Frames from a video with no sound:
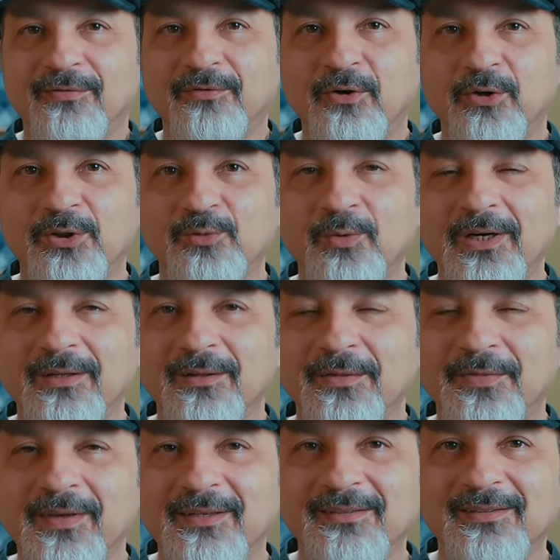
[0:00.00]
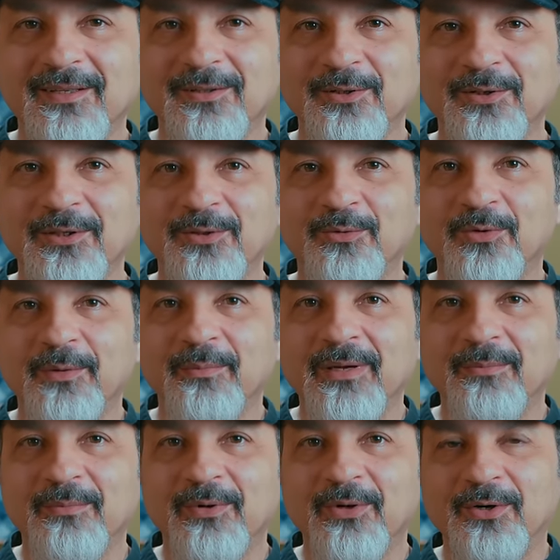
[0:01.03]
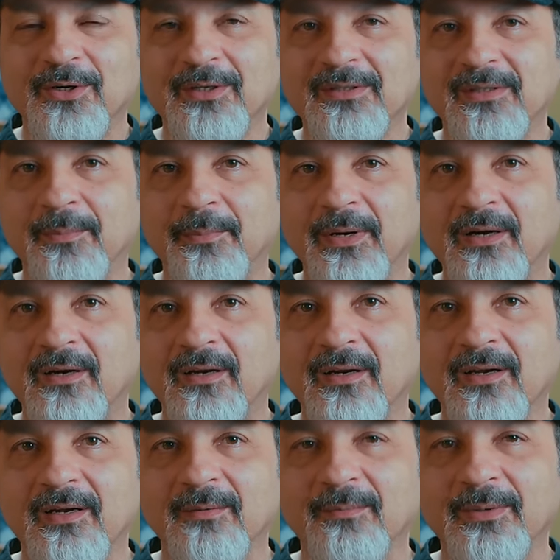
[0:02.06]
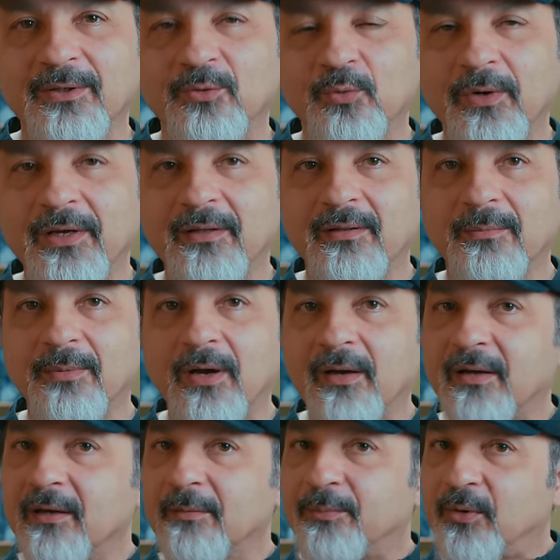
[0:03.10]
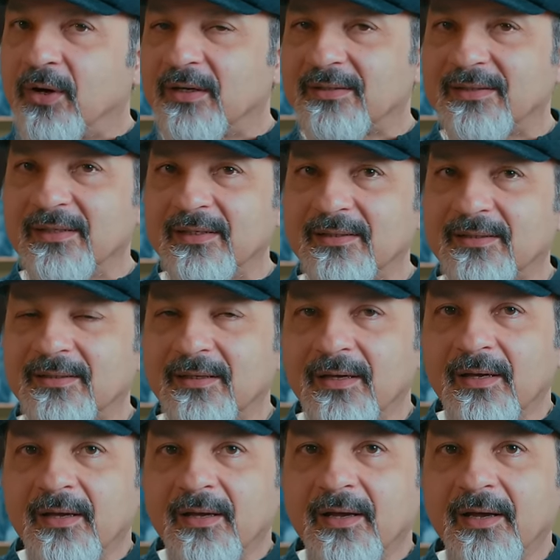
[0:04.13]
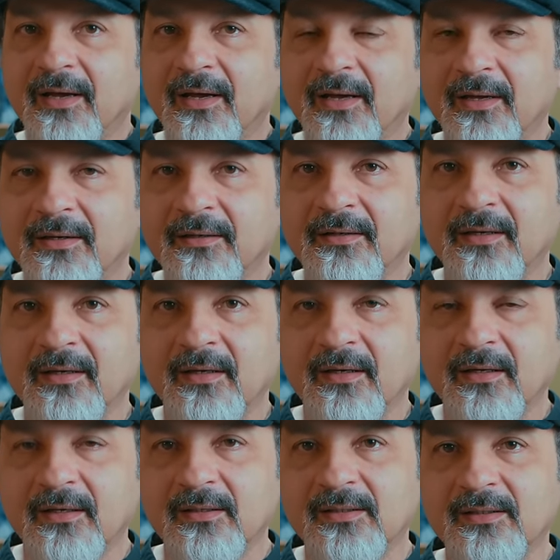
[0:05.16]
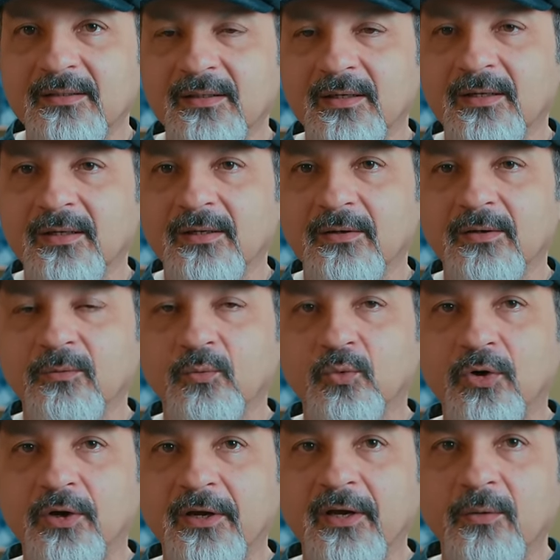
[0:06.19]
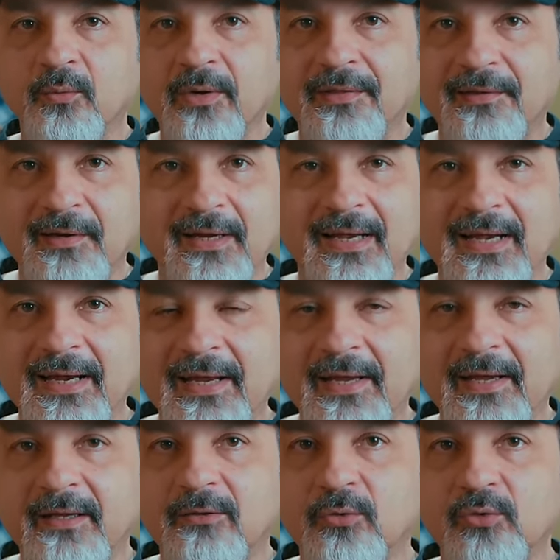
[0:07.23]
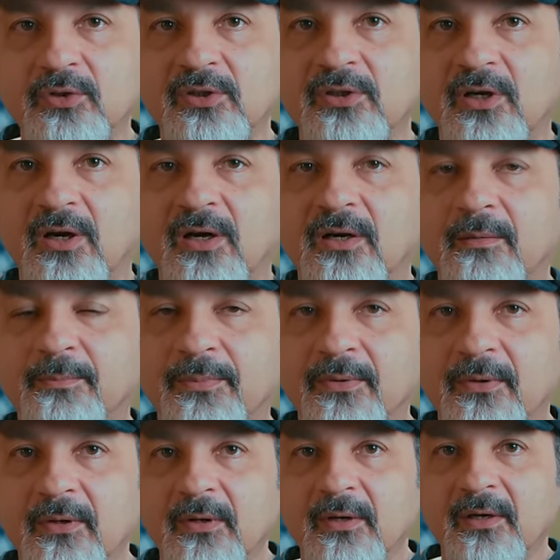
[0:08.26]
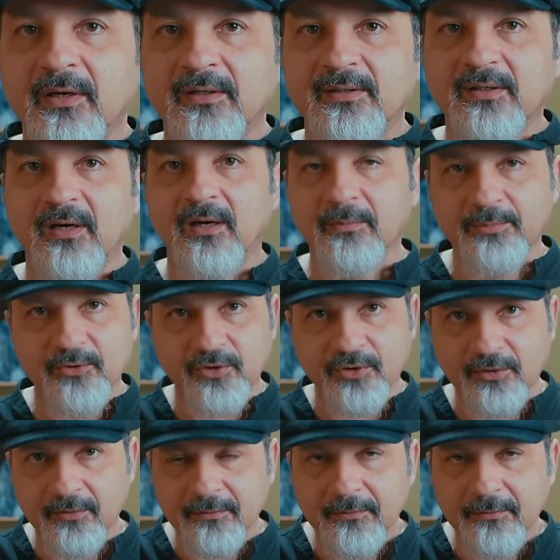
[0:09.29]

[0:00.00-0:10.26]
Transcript: course, one of the things that you need to remember is the parallel between the blocking process and working with clay to sculpt a sculpture.